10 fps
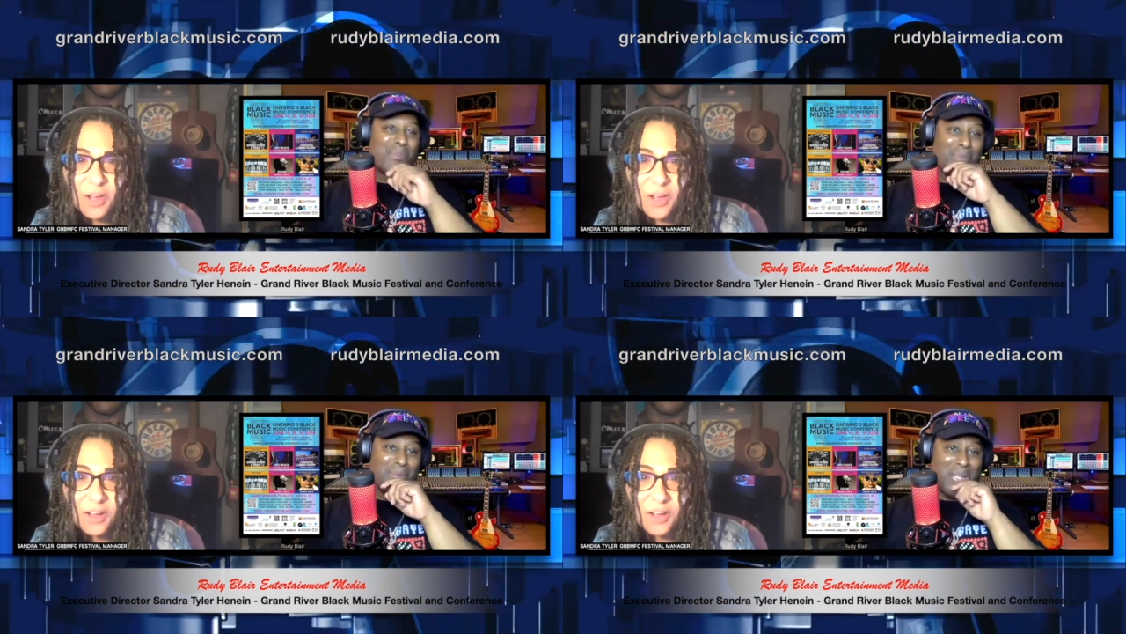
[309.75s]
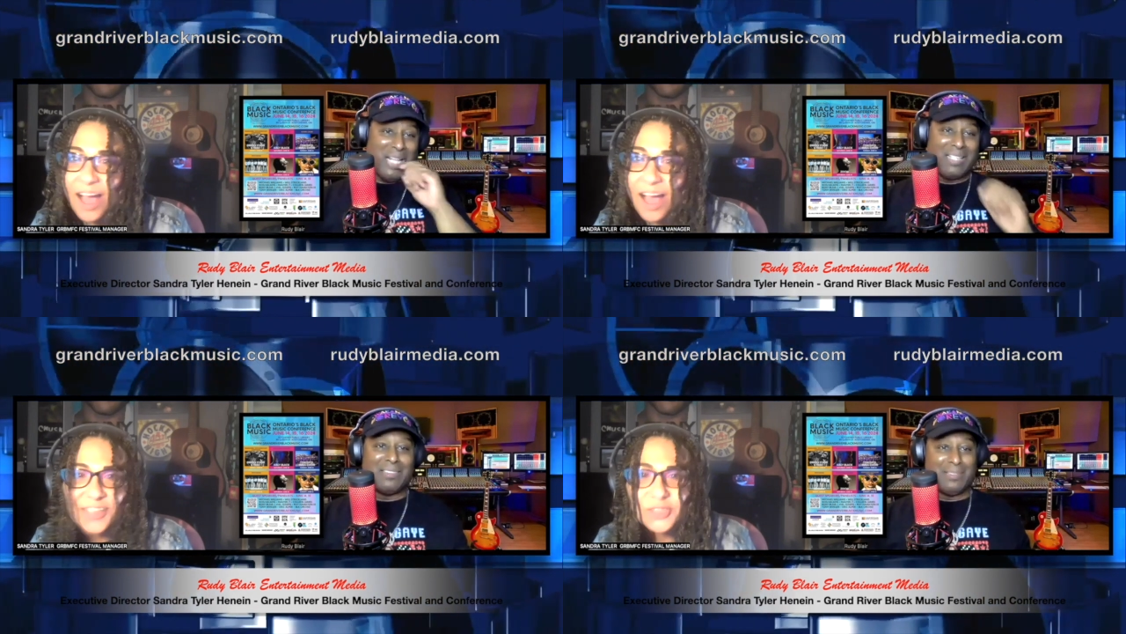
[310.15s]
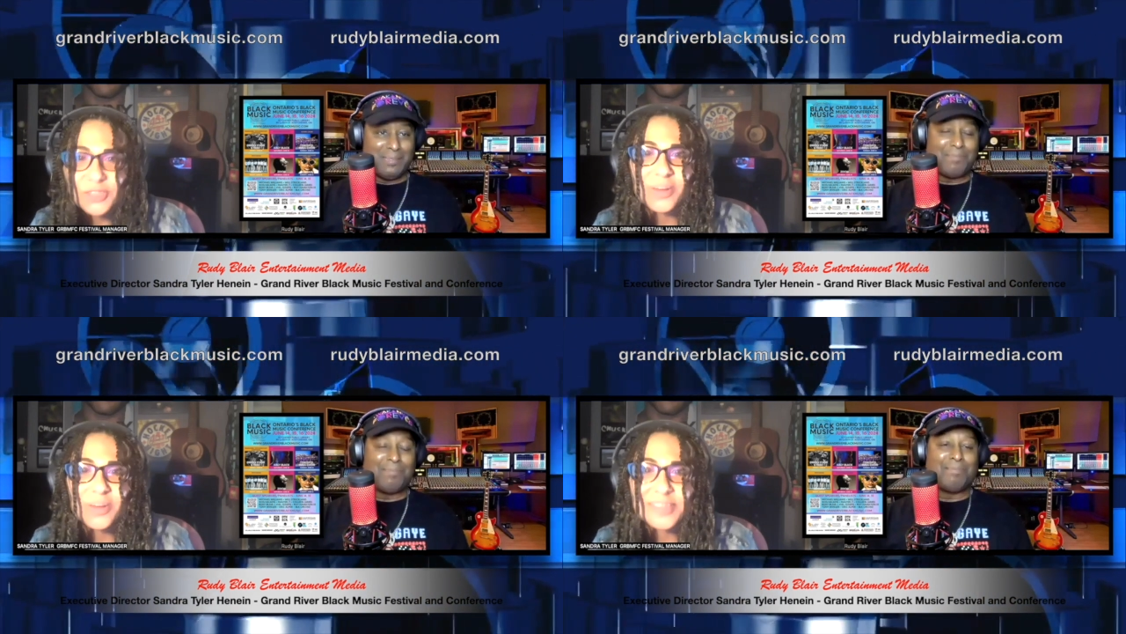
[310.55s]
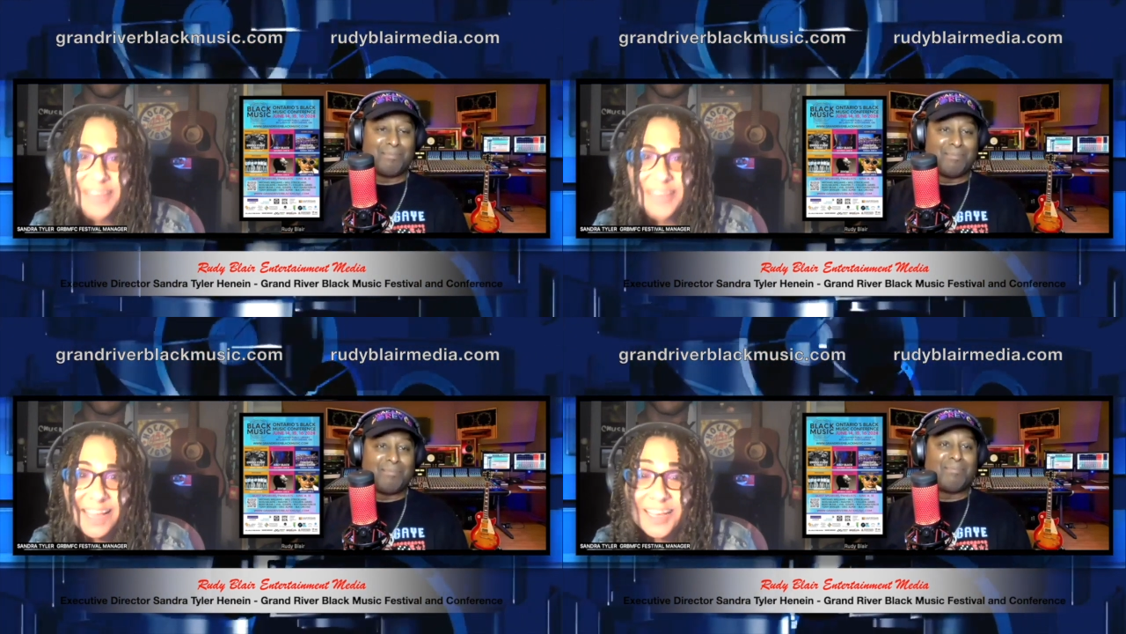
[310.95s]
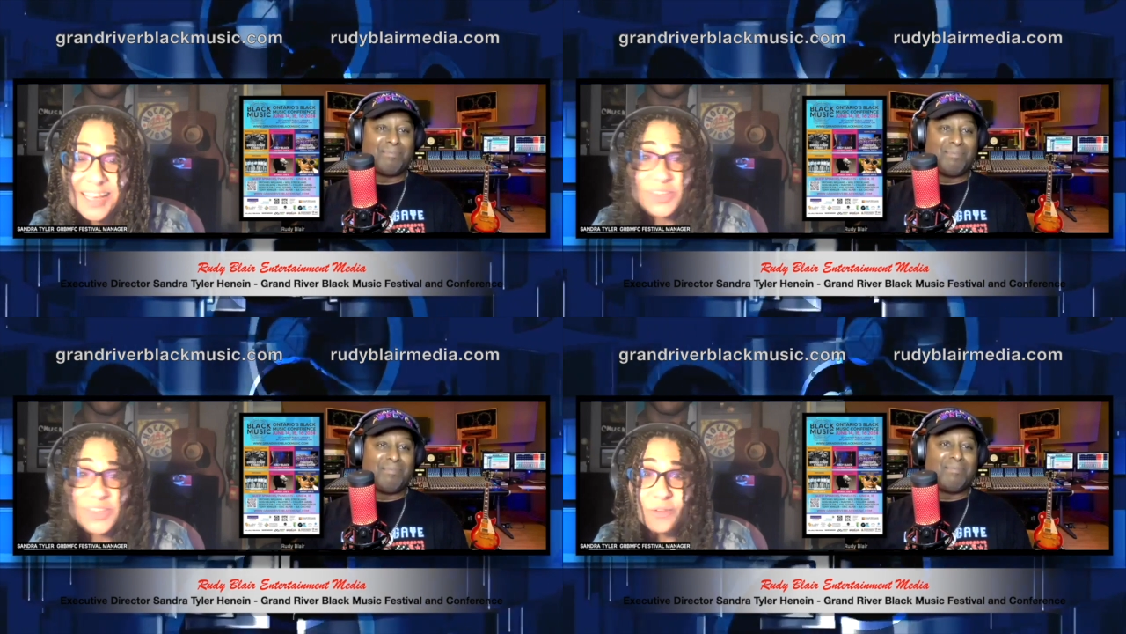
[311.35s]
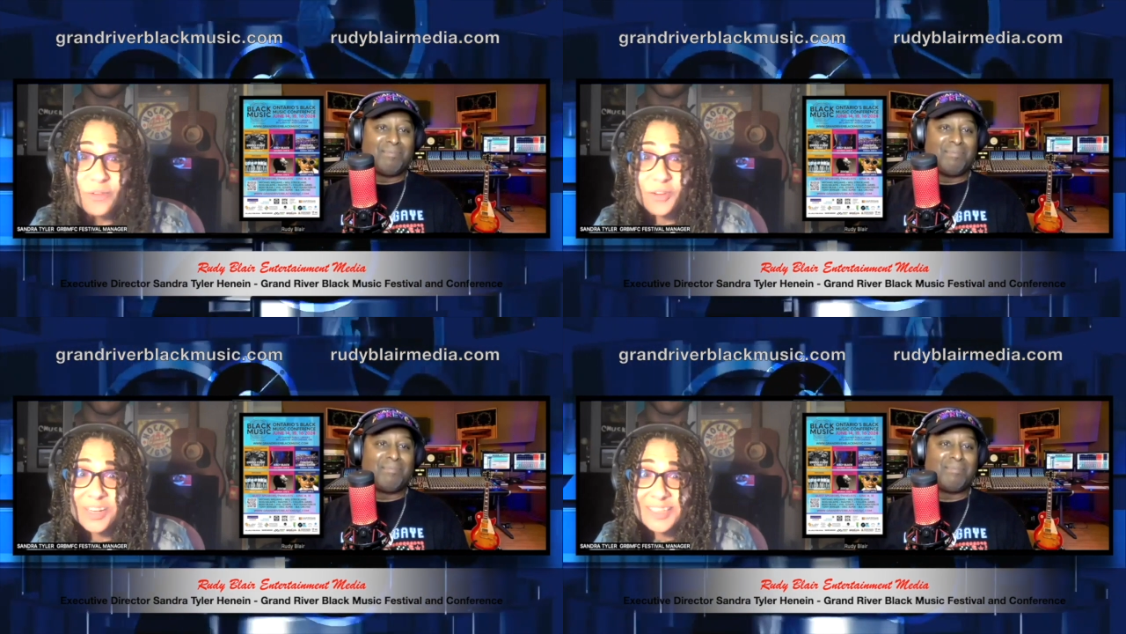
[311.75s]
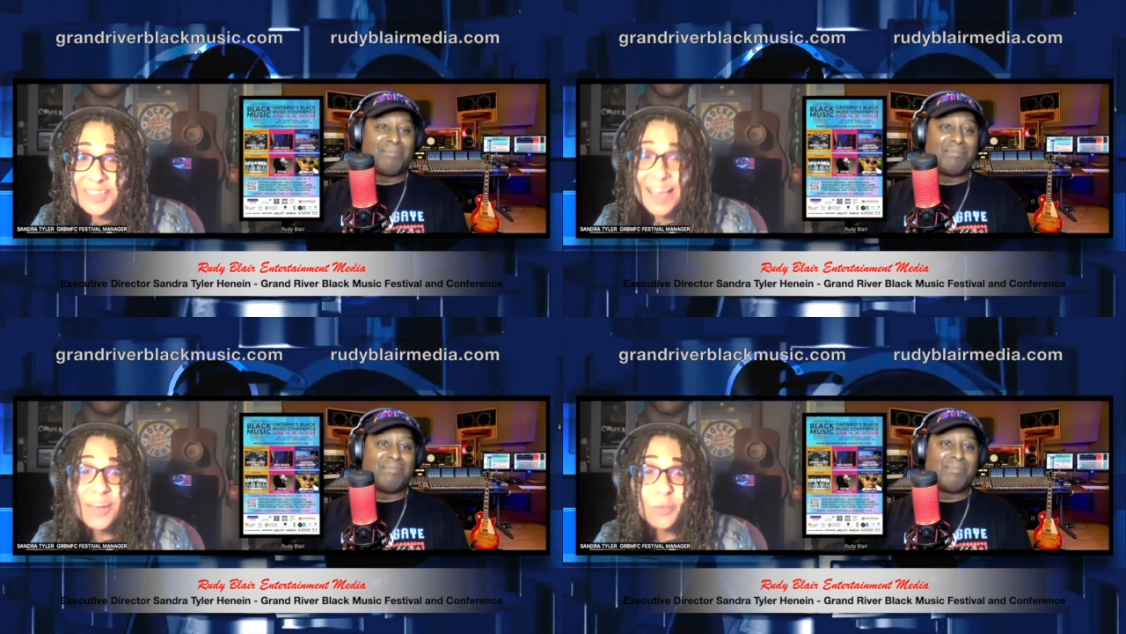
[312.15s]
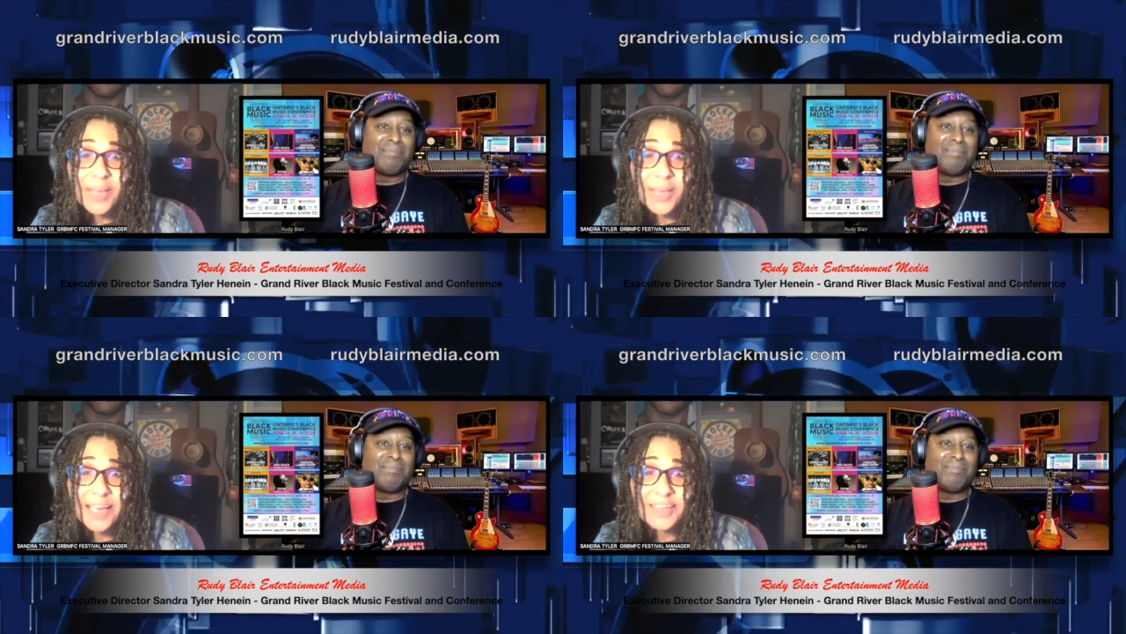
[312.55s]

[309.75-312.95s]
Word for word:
Speaker 1: I just want to stay. So for an entire weekend,